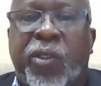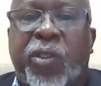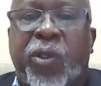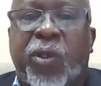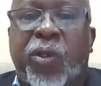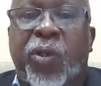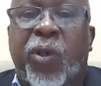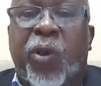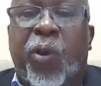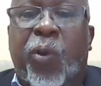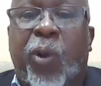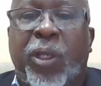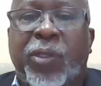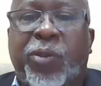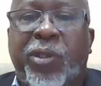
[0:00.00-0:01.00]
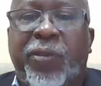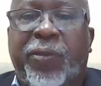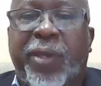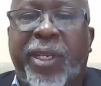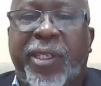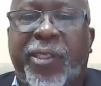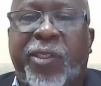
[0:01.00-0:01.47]
So once
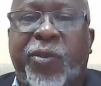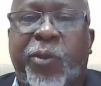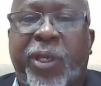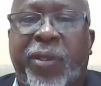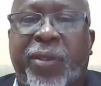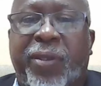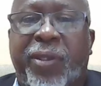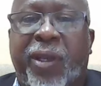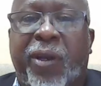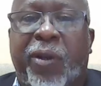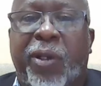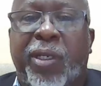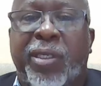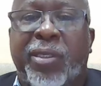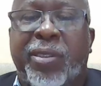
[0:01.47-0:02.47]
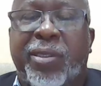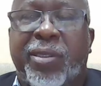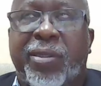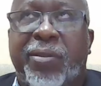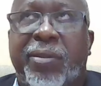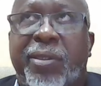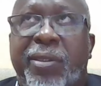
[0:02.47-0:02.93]
we've finished with our
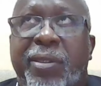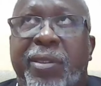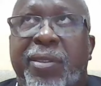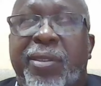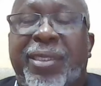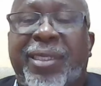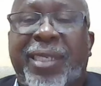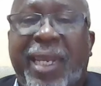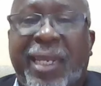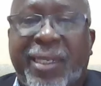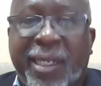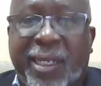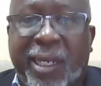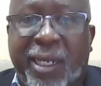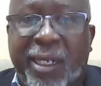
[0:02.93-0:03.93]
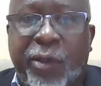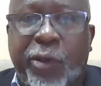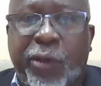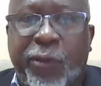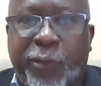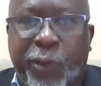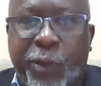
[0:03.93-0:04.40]

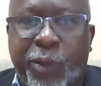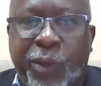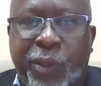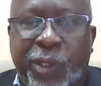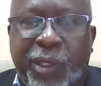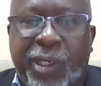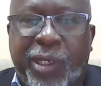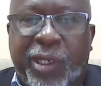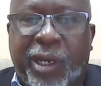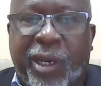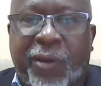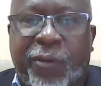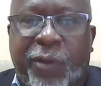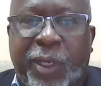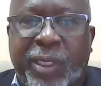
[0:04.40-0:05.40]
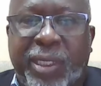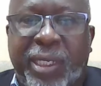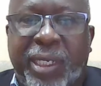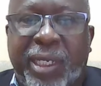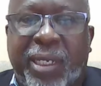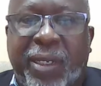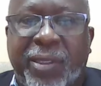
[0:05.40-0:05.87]
technical review of what
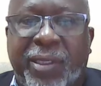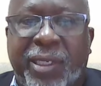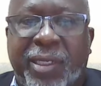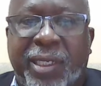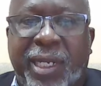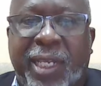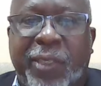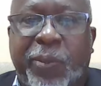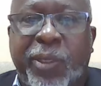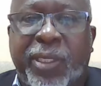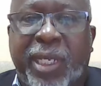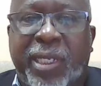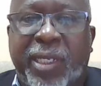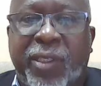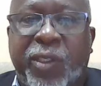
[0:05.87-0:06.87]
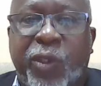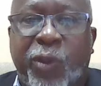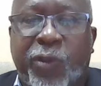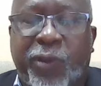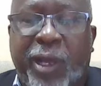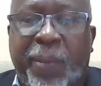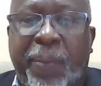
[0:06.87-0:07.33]
the consultant has presented
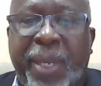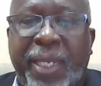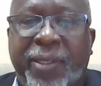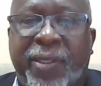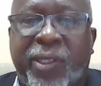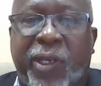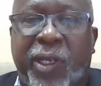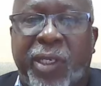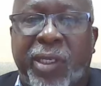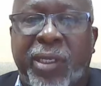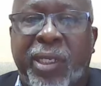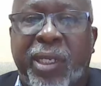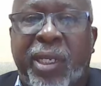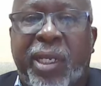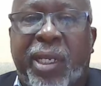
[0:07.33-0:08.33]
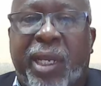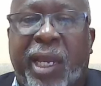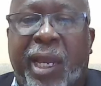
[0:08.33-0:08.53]
so far, based on